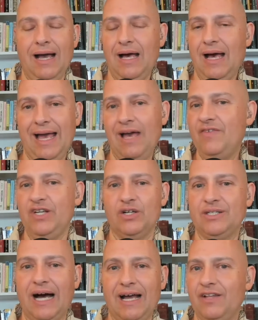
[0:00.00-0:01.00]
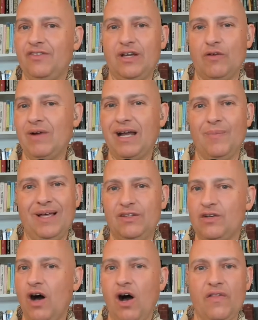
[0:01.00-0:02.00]
Heavier diets get
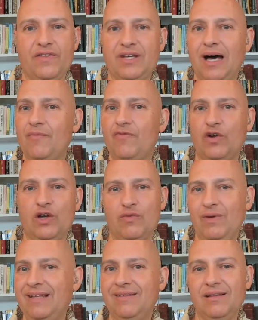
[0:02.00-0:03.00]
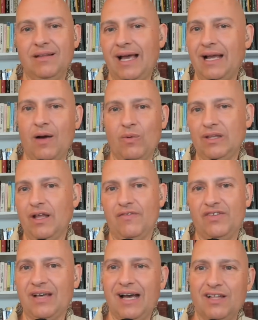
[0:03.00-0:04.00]
recommended all the time for good reason. Like, I would love
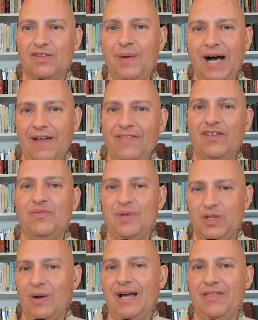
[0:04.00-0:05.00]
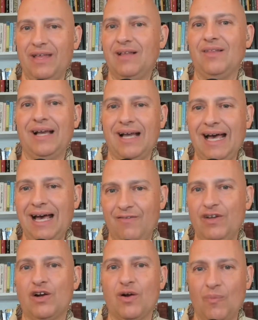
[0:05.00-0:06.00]
science behind this, but do I think like a
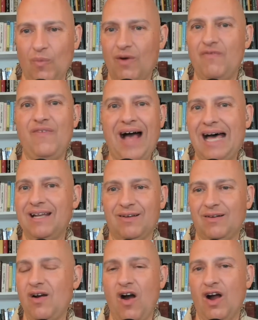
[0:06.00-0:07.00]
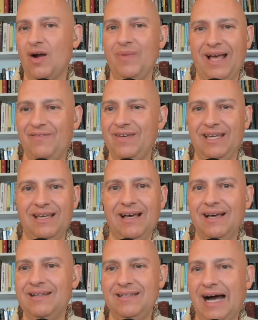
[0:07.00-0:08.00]
heavier, more fat and carb heavy
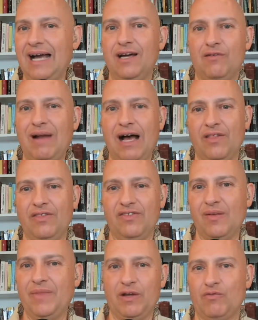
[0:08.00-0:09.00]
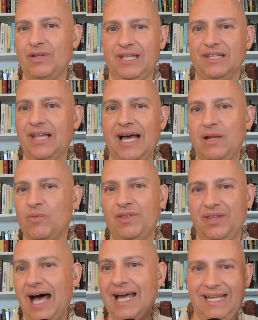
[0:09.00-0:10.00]
diet rather than something really light with
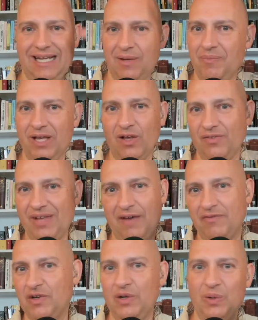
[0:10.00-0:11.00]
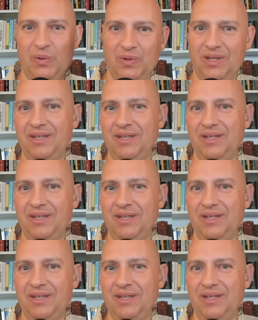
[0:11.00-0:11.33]
not eating meals after noon,